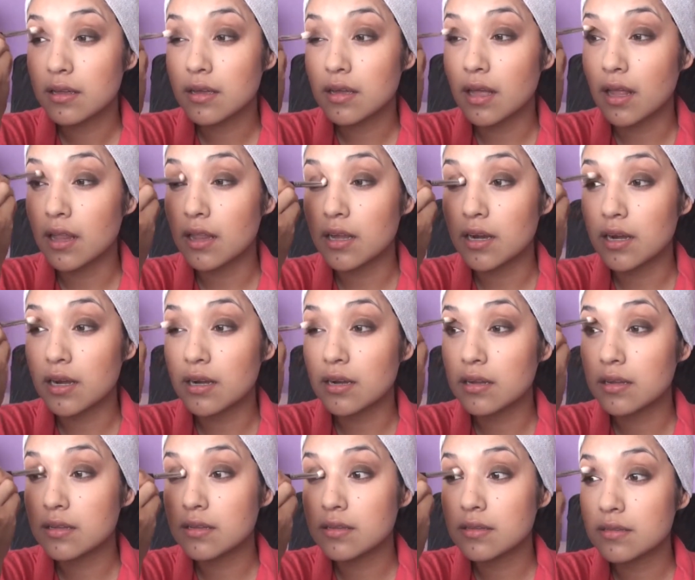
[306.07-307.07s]
color.
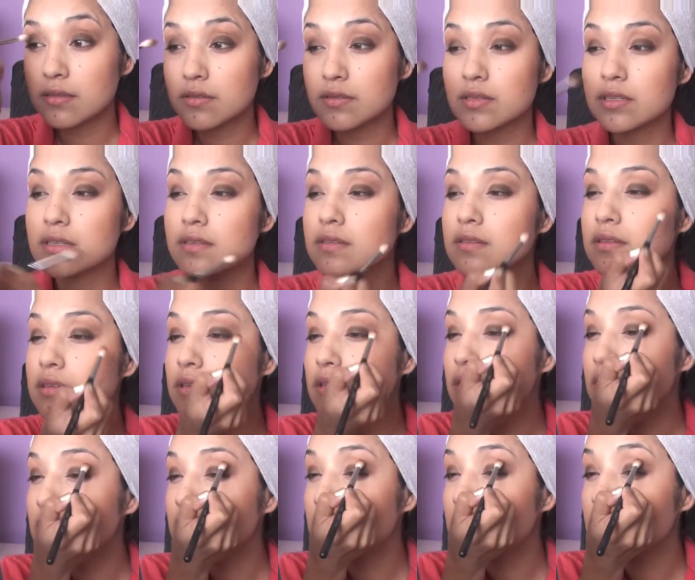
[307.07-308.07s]
So just
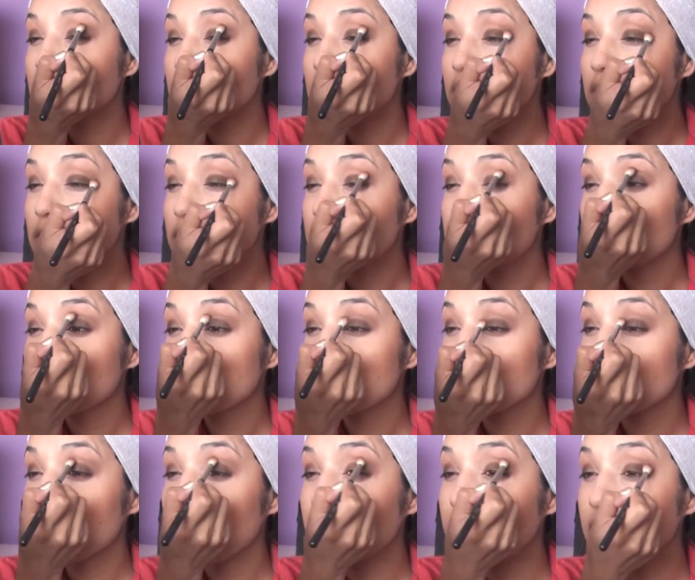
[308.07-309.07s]

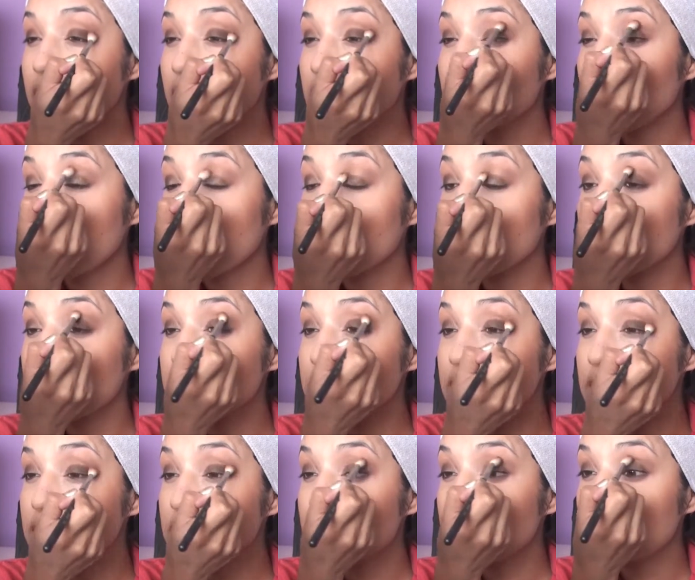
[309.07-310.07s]
drag it on the
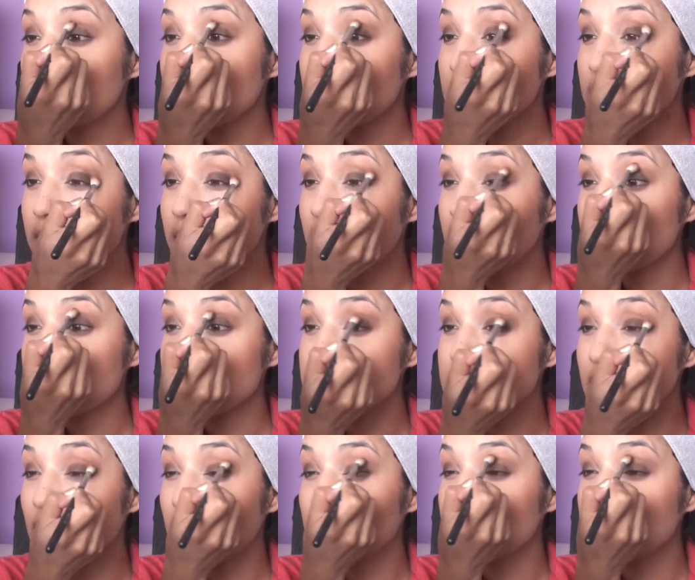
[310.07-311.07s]
edge like that,
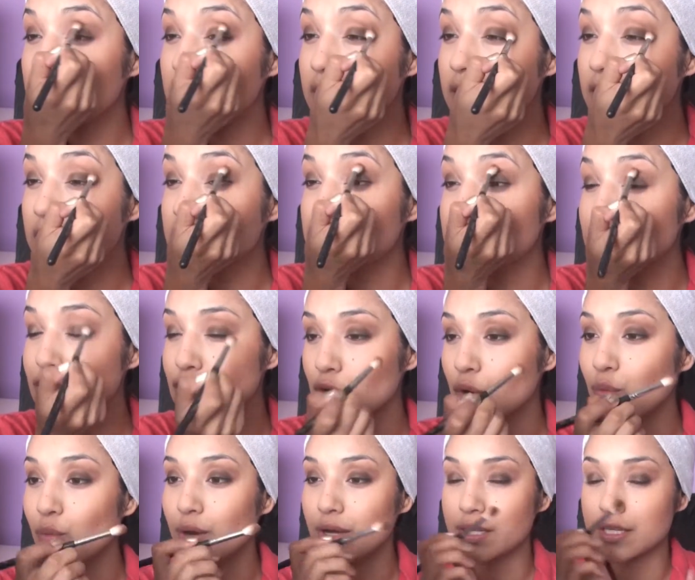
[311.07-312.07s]
softly, because you
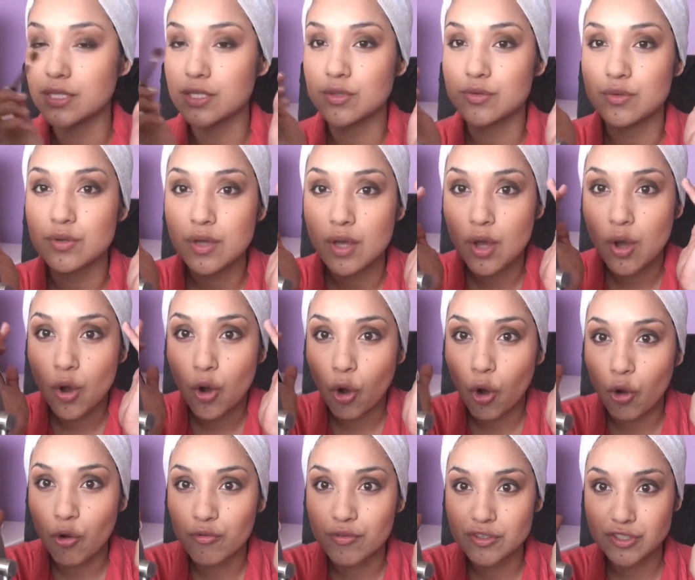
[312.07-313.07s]
don't want it to
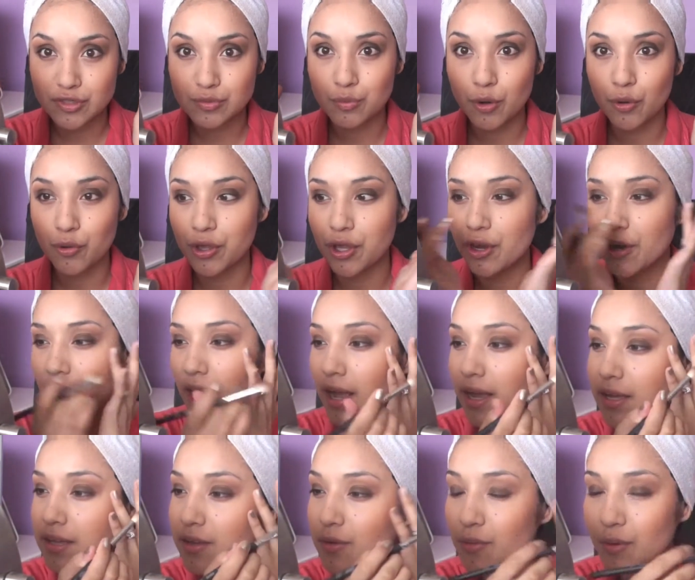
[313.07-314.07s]
over smoke your
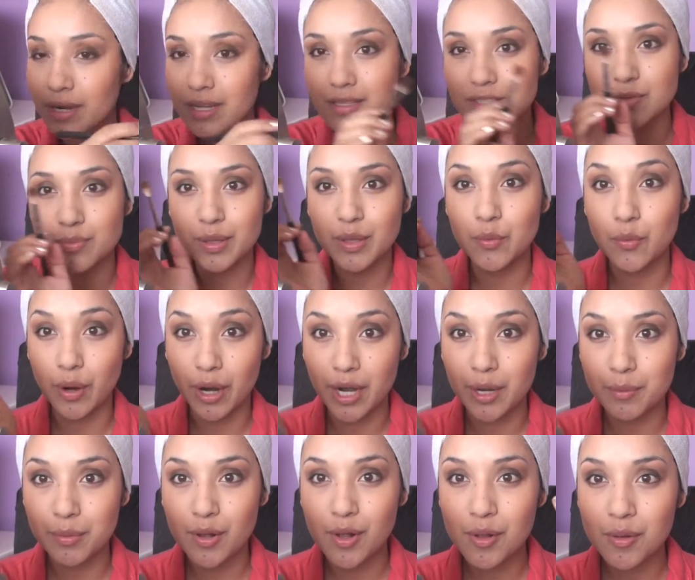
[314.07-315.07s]
eye. You want it to be
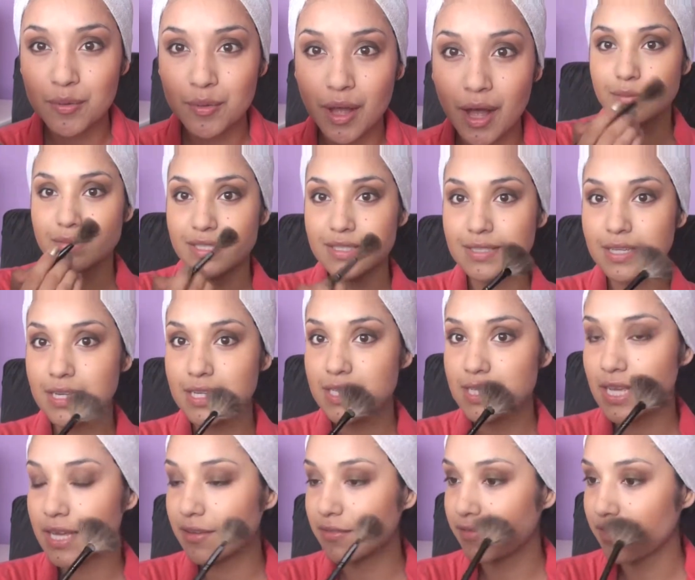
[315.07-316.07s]
wearable. I'm just going
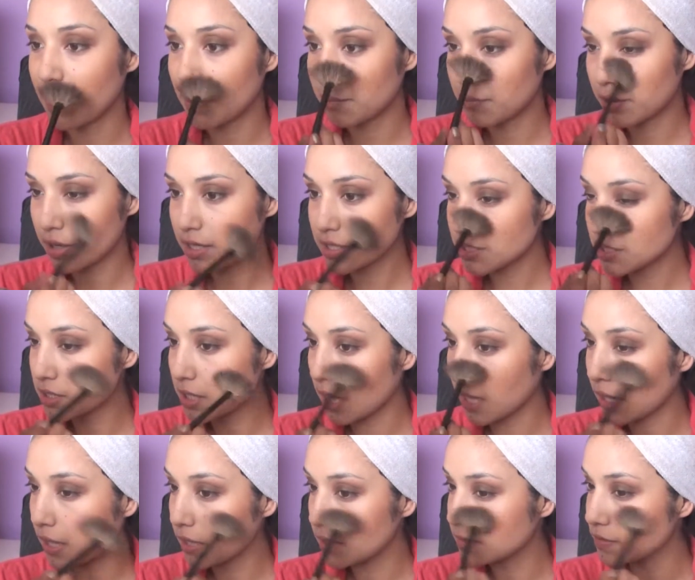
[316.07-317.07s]
to take a fan brush
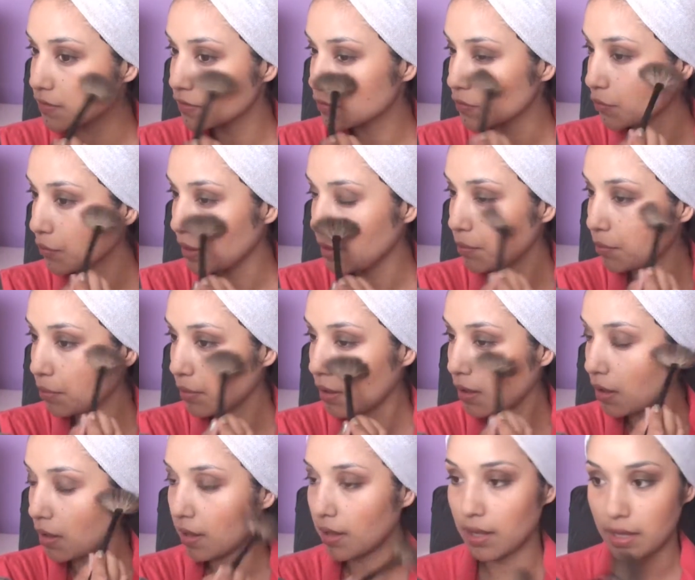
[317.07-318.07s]
and sweep
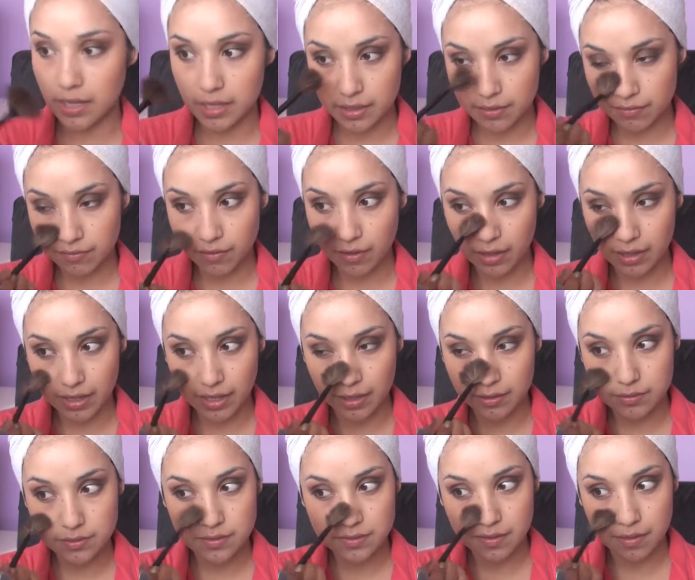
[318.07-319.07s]
any
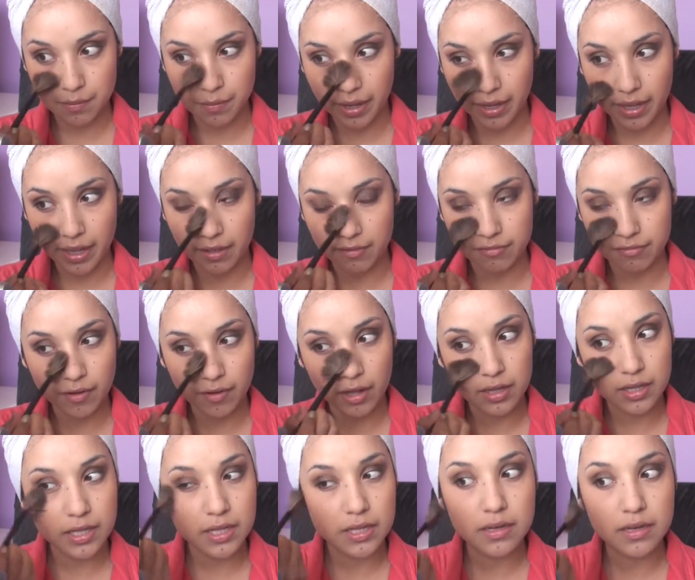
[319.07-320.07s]
fallouts that might have
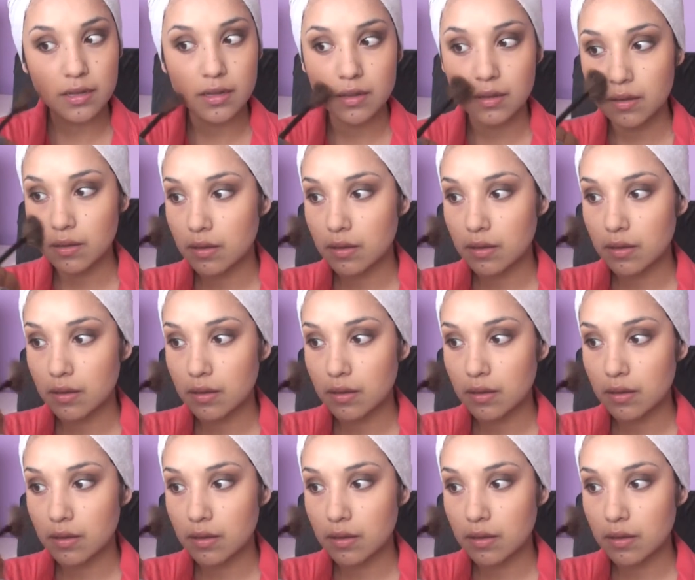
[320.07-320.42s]
fallen.